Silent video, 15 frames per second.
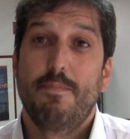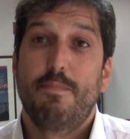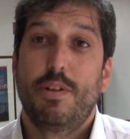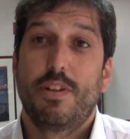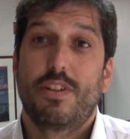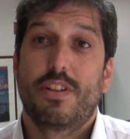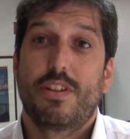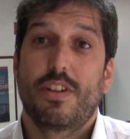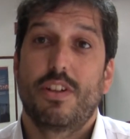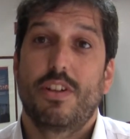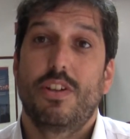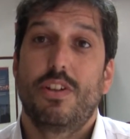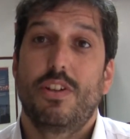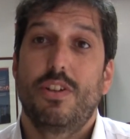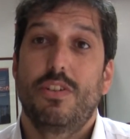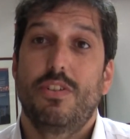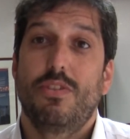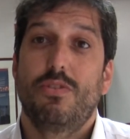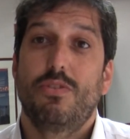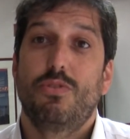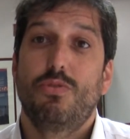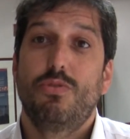but
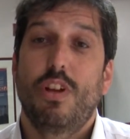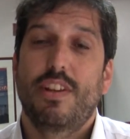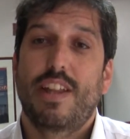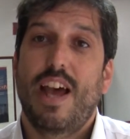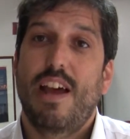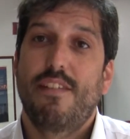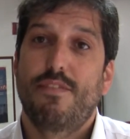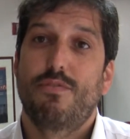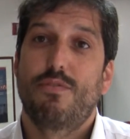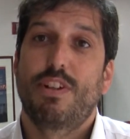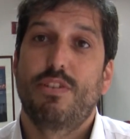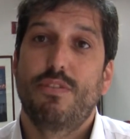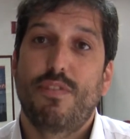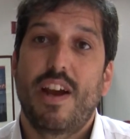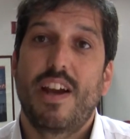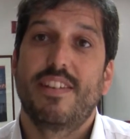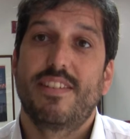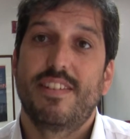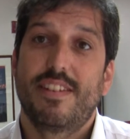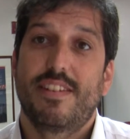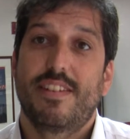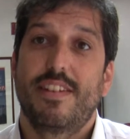do not have ratified
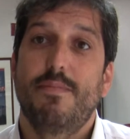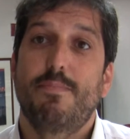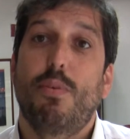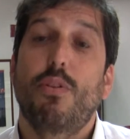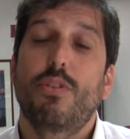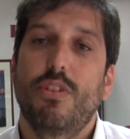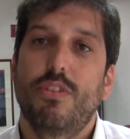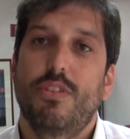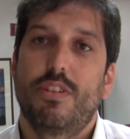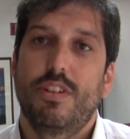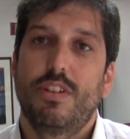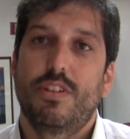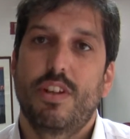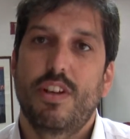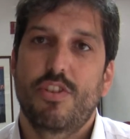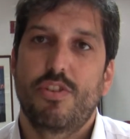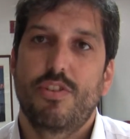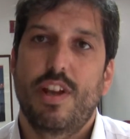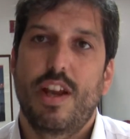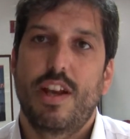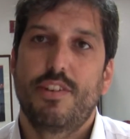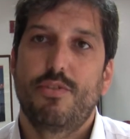this important
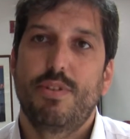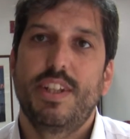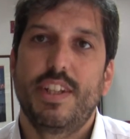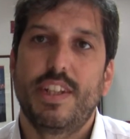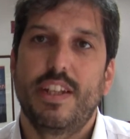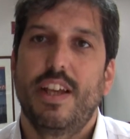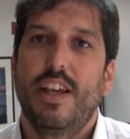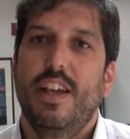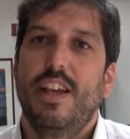international treaty.